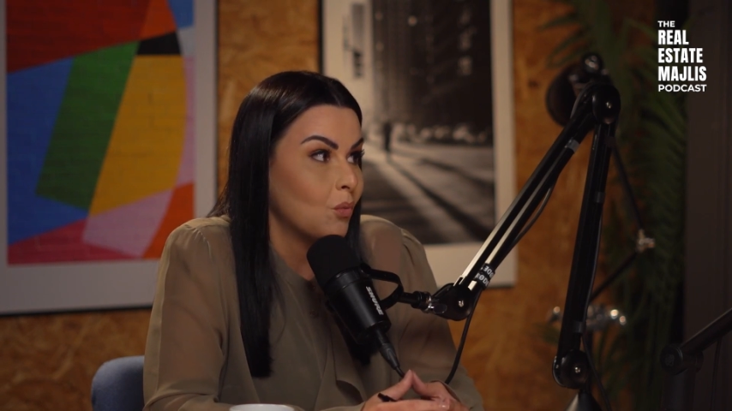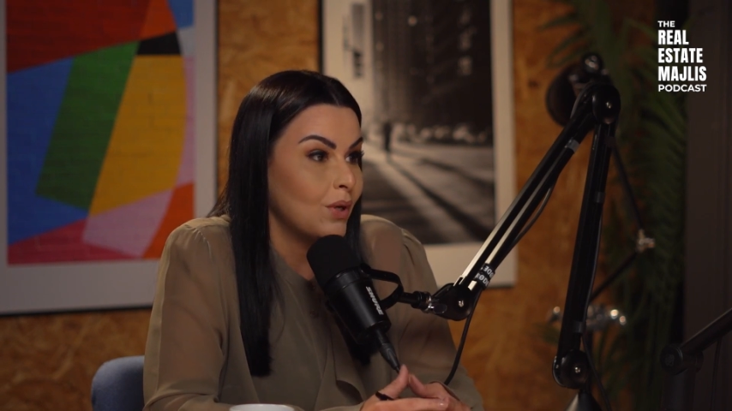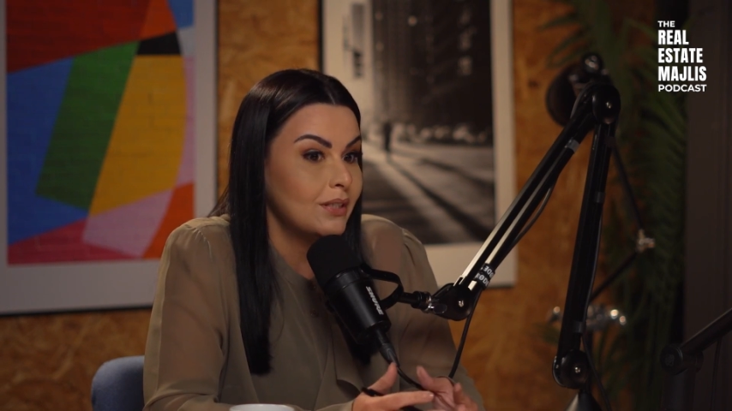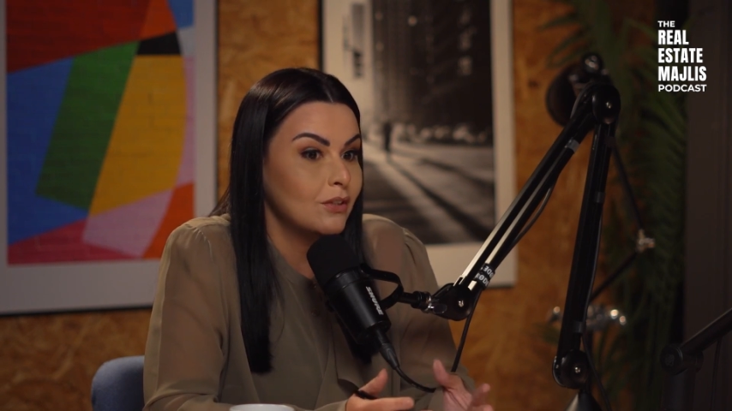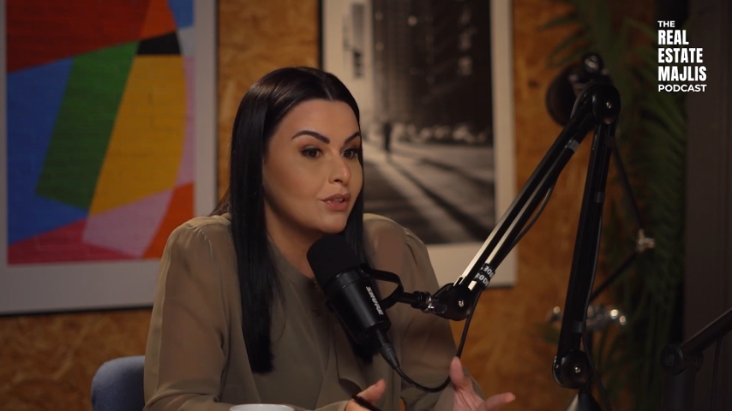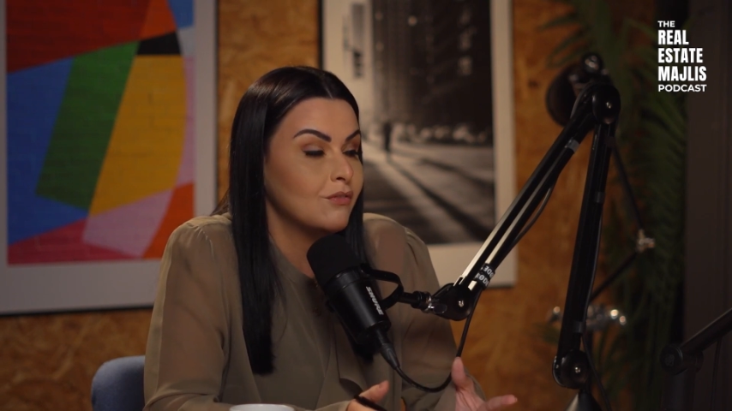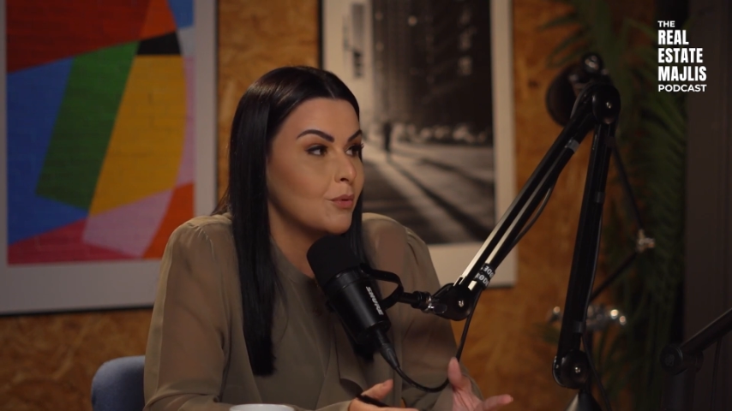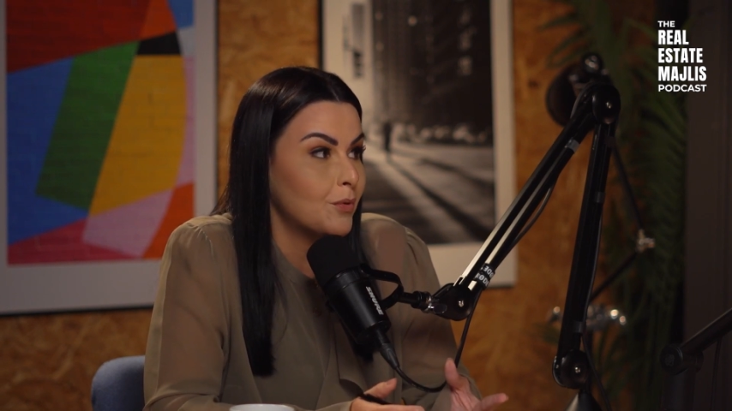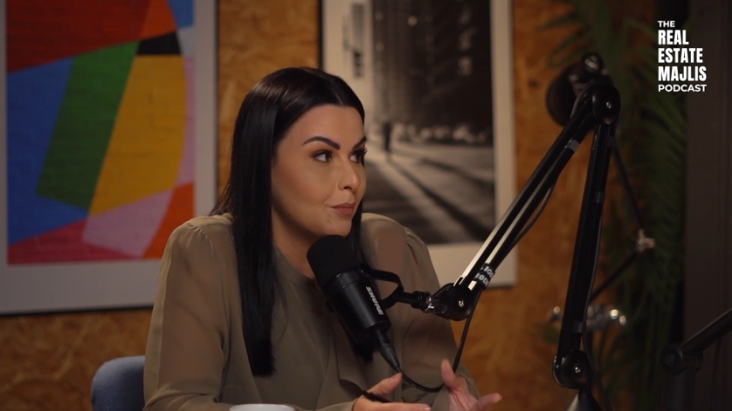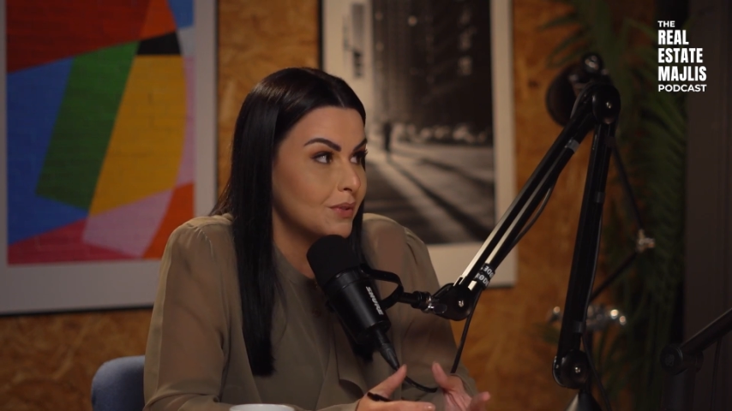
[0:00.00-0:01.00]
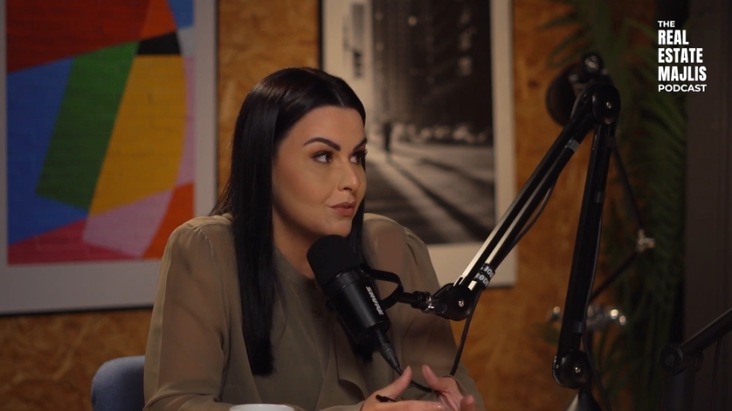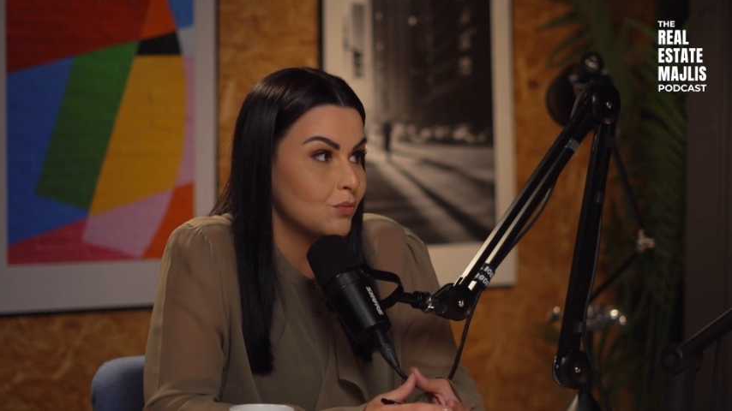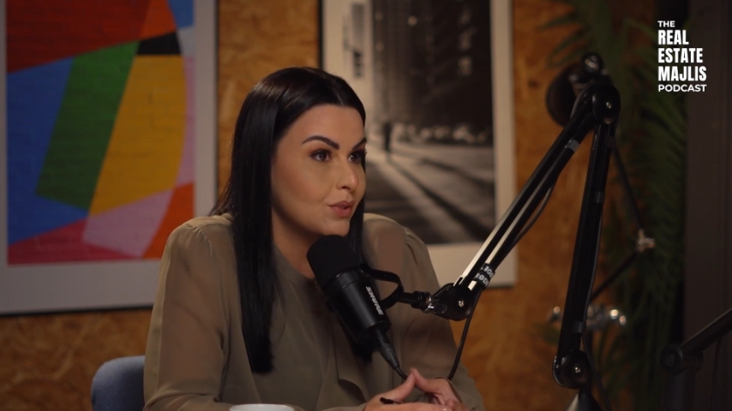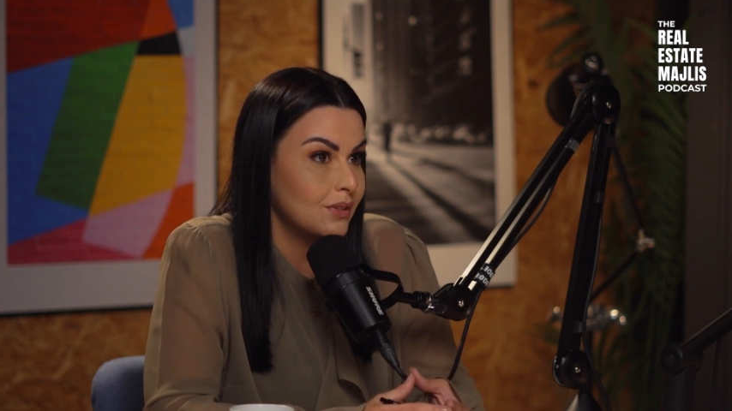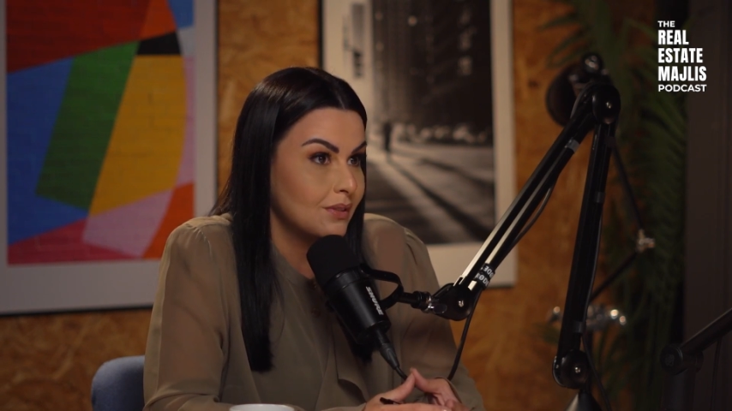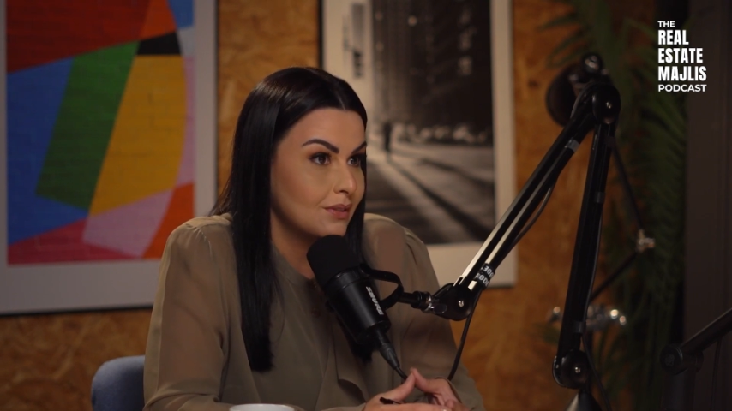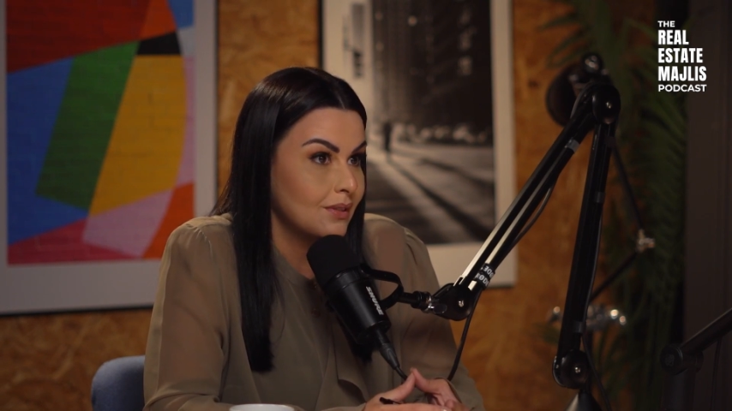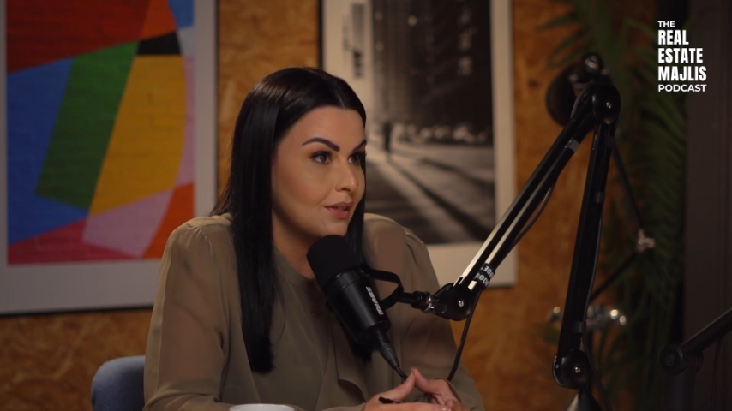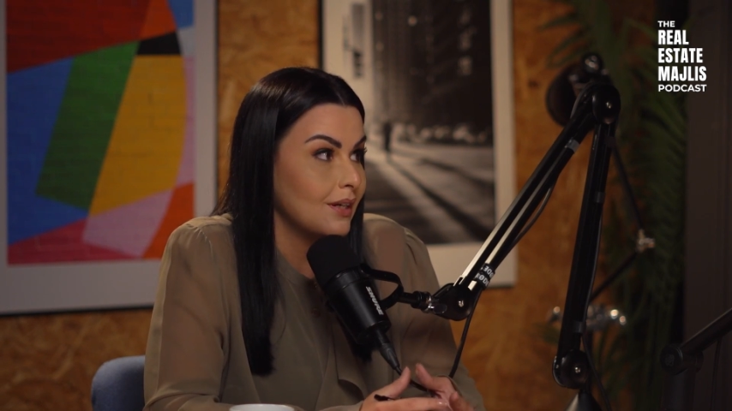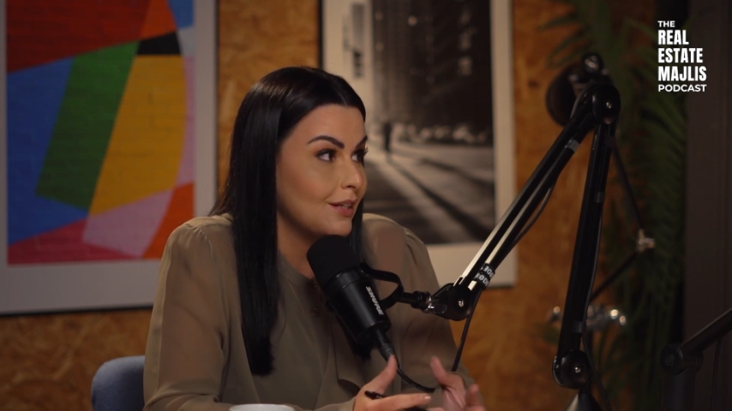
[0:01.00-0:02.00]
when they're looking for properties with
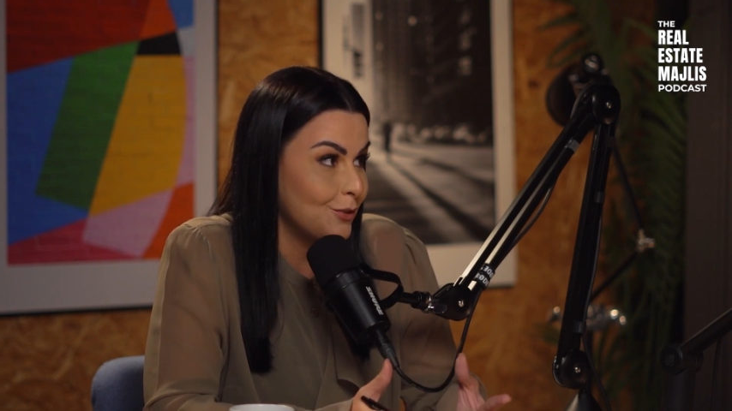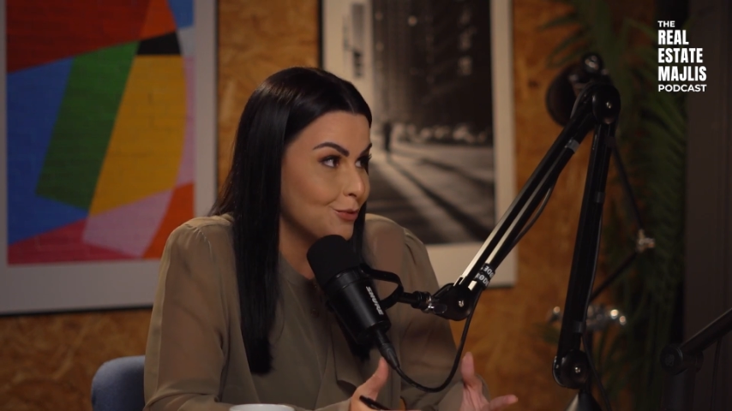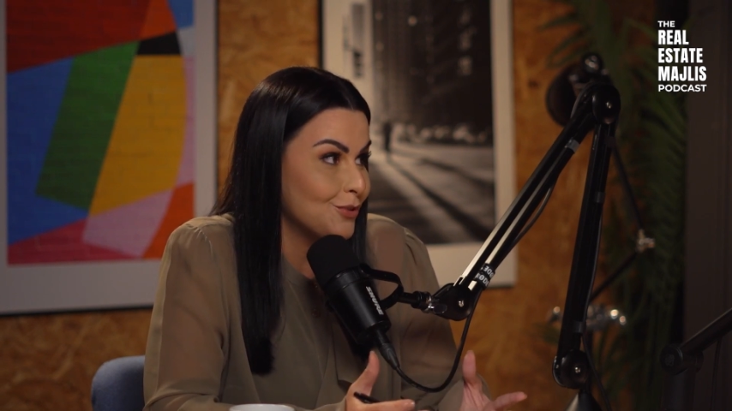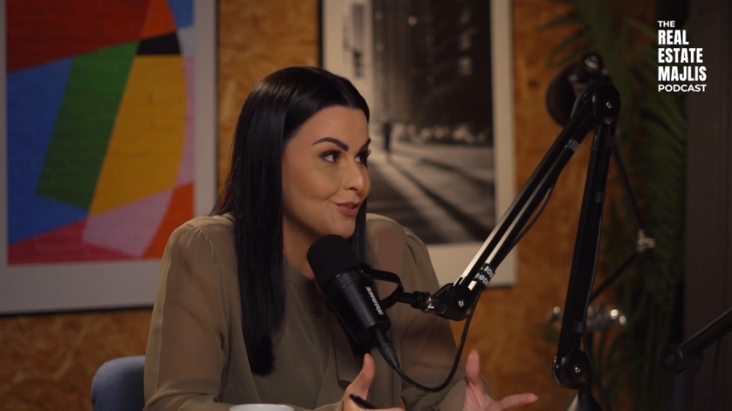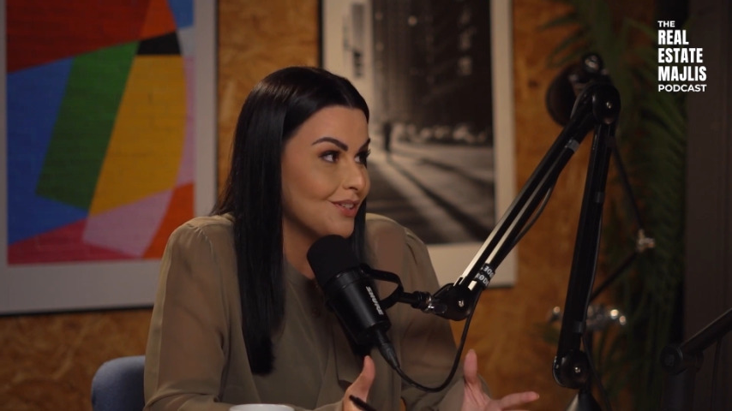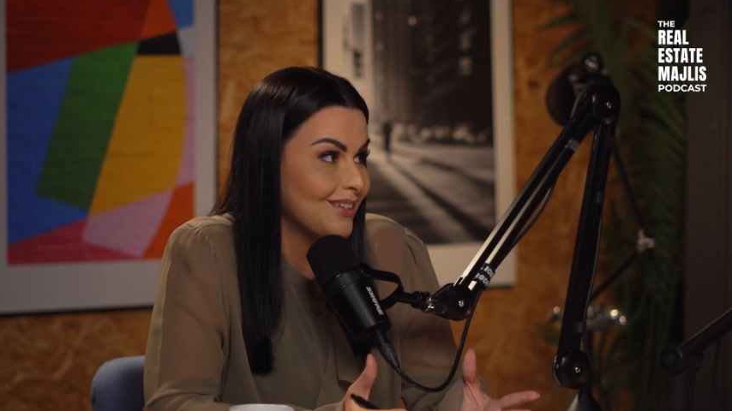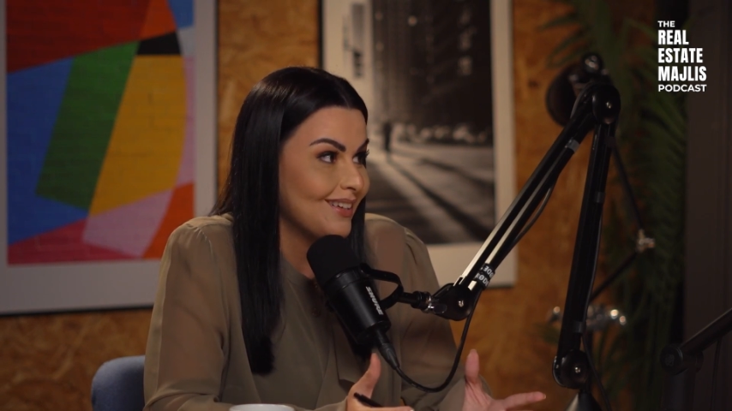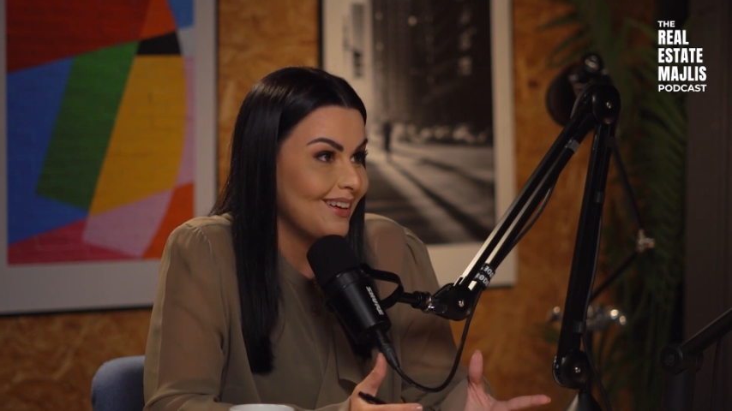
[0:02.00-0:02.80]
a huge